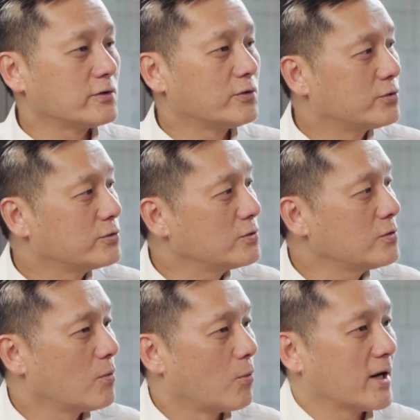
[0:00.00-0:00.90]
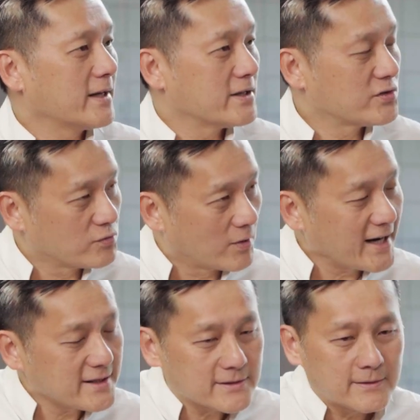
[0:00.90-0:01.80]
do what is
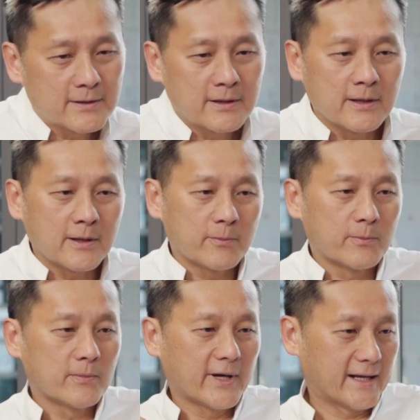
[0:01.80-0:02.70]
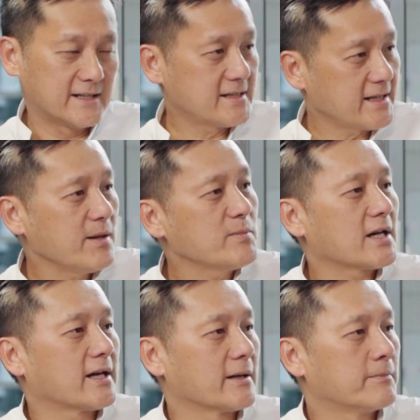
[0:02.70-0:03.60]
right. At the same
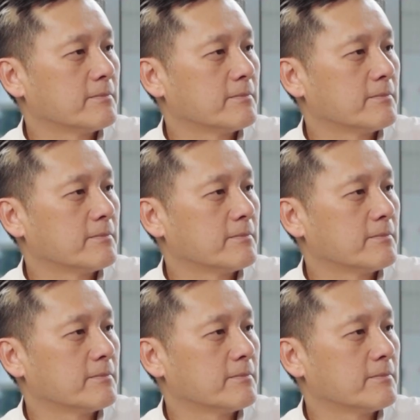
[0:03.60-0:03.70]
time,